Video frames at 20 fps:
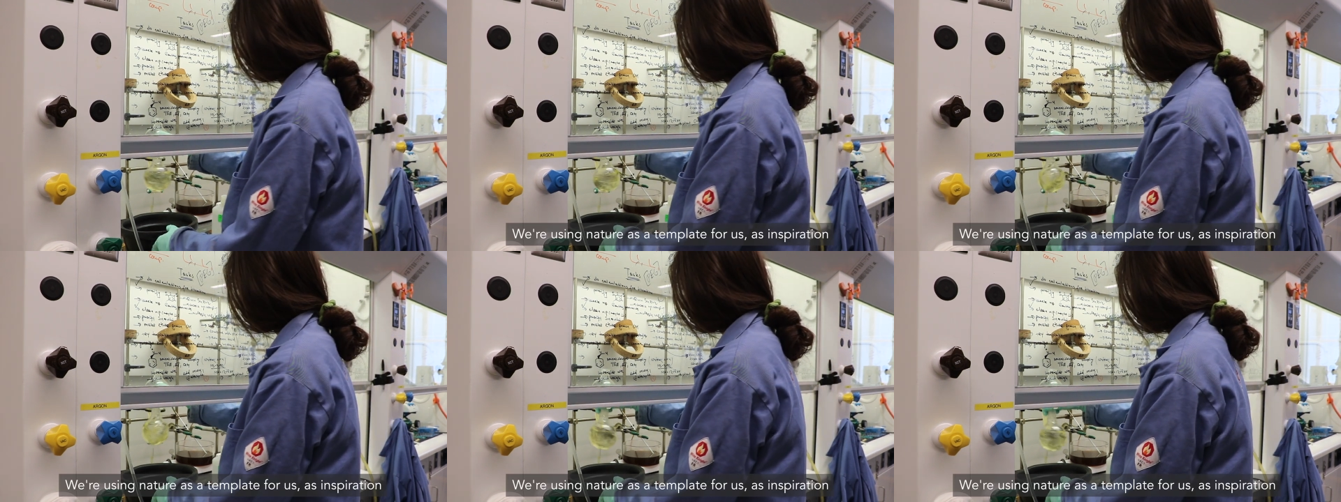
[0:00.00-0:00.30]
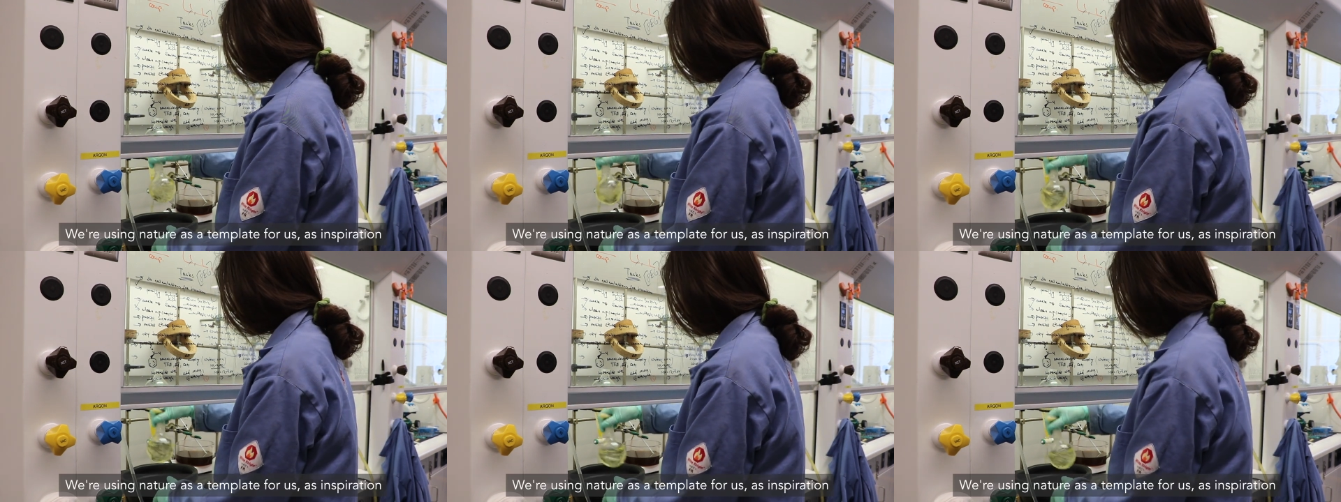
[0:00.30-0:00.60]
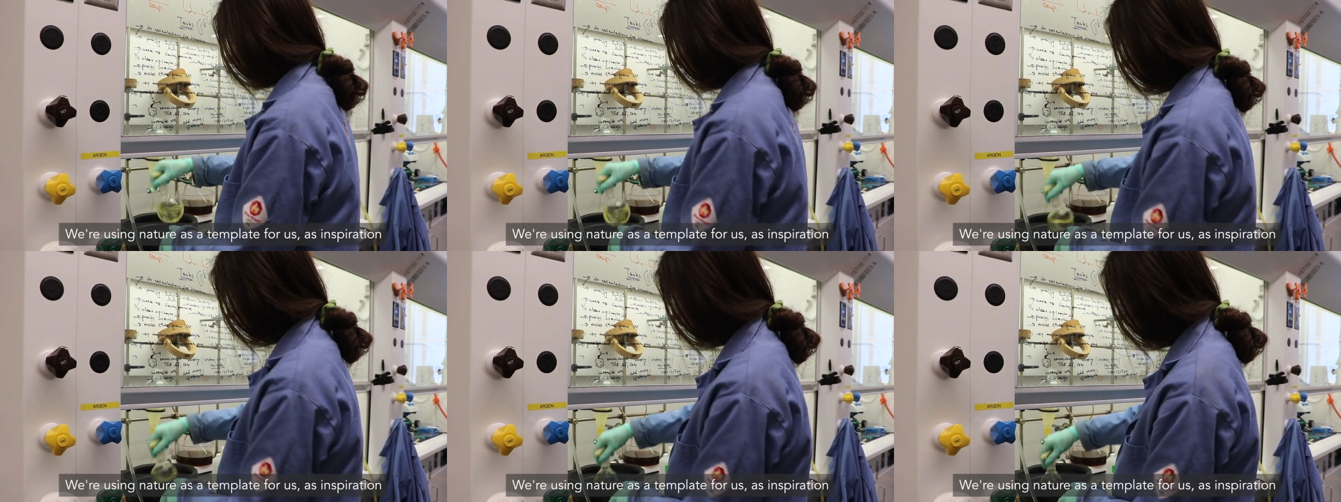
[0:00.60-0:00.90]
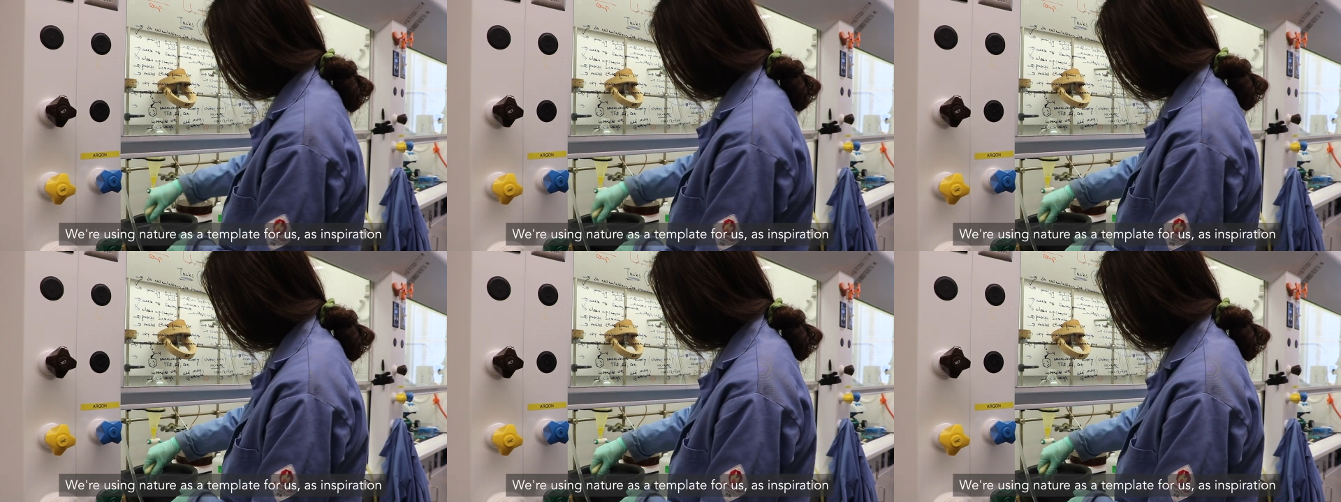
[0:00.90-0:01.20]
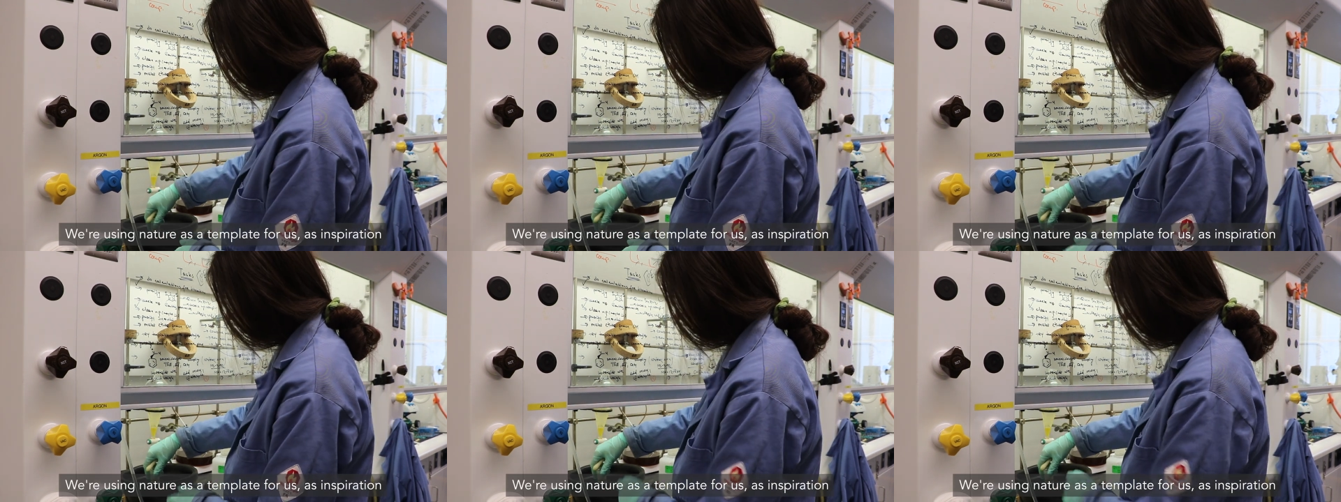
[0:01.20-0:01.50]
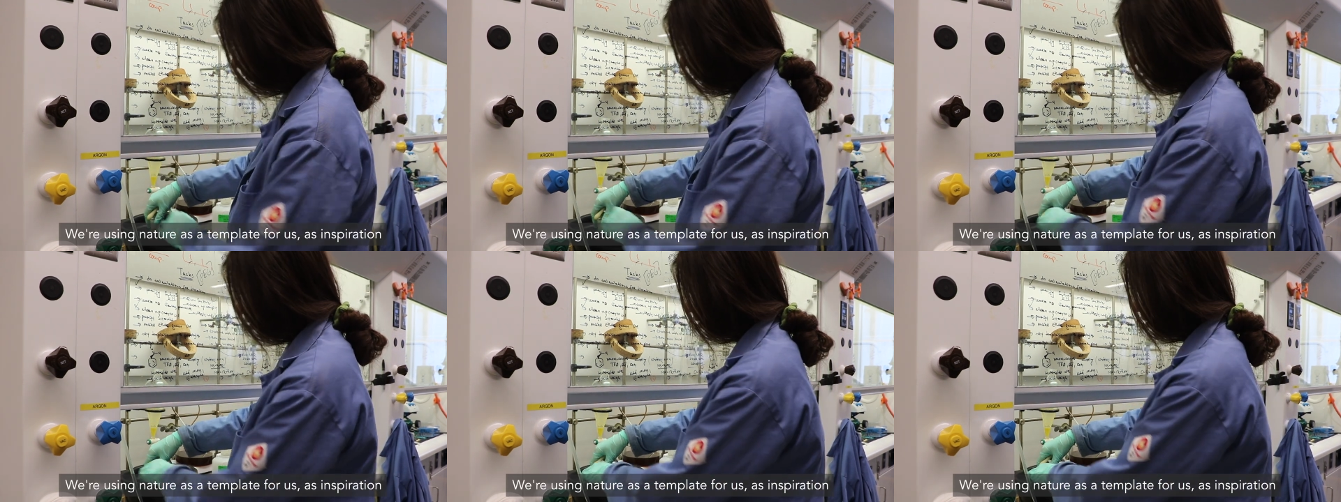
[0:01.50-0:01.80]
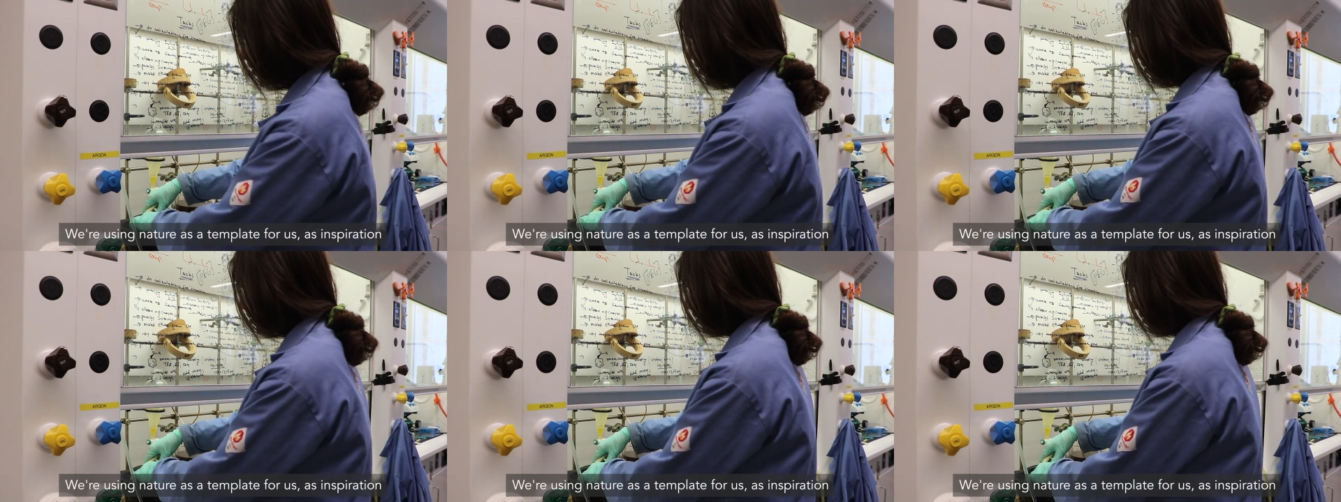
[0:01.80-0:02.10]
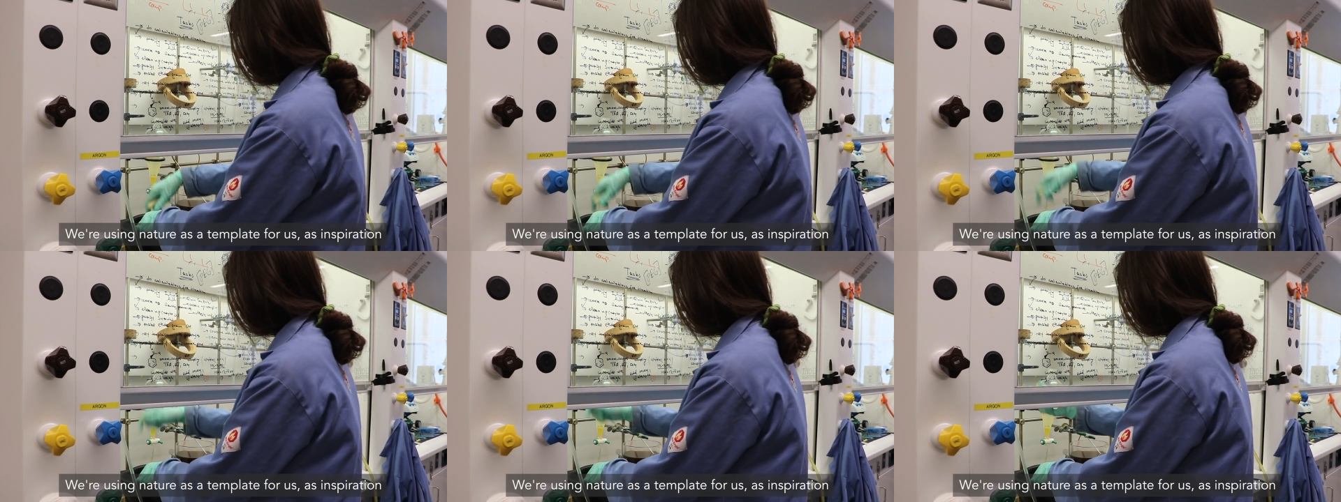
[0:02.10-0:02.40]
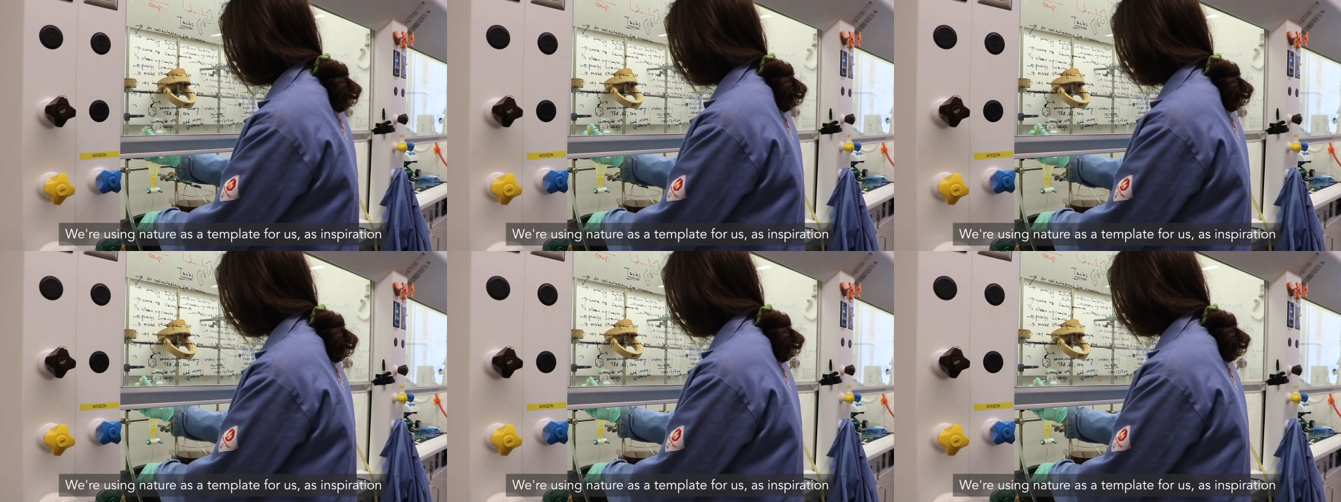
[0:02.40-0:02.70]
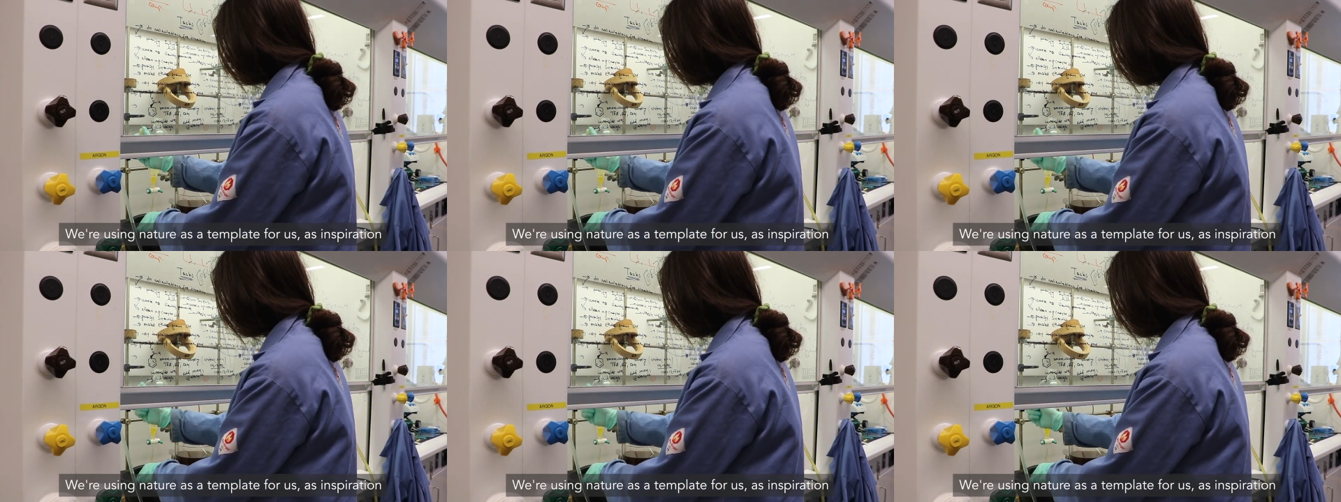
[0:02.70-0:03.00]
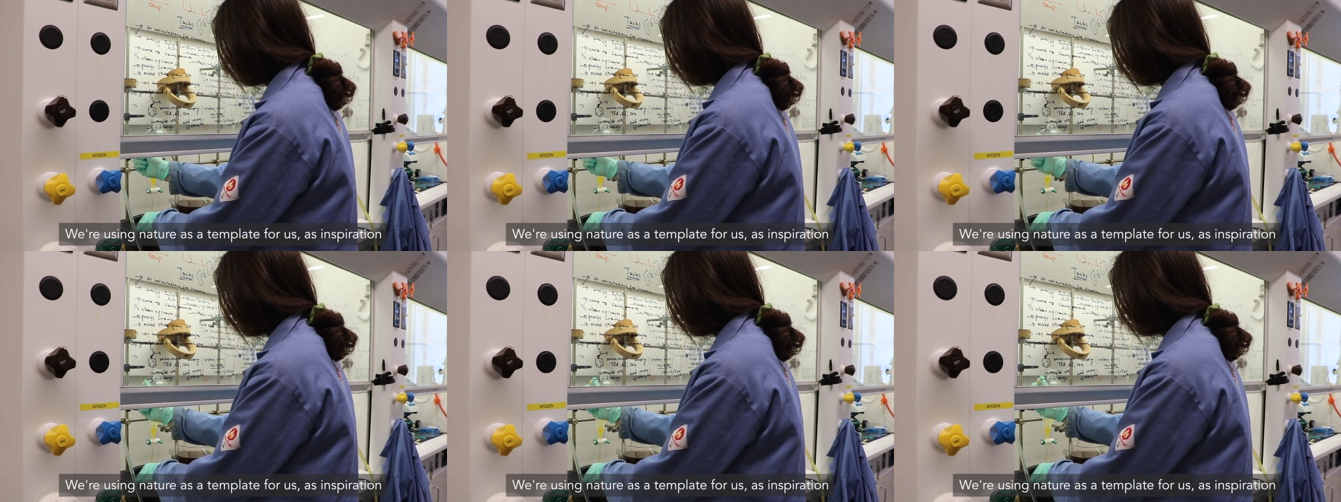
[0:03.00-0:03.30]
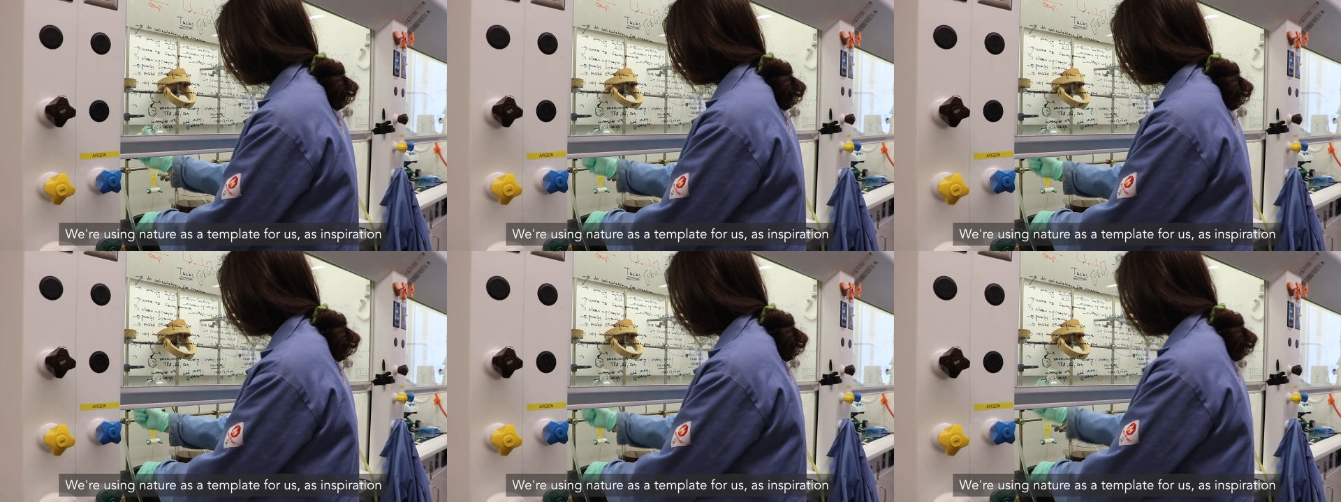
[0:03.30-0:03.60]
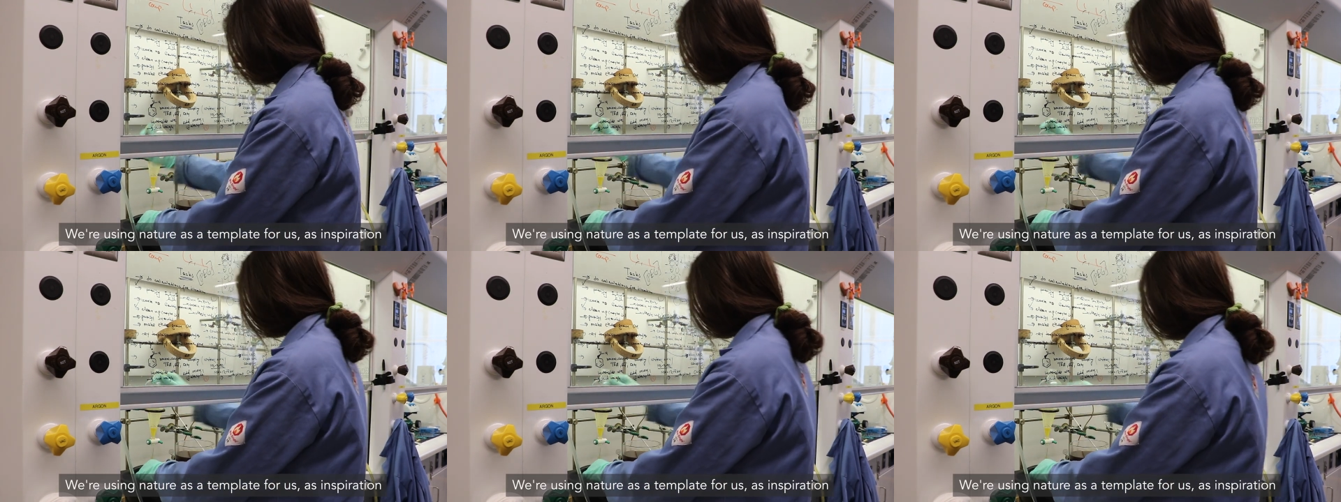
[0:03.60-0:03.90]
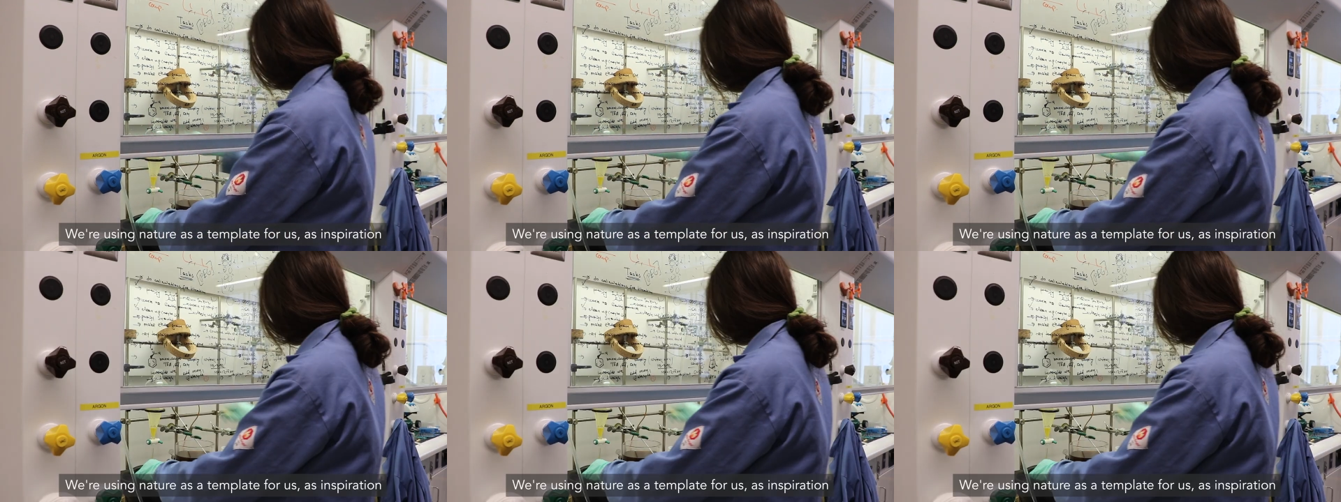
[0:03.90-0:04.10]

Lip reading: [unreadable: no face in view]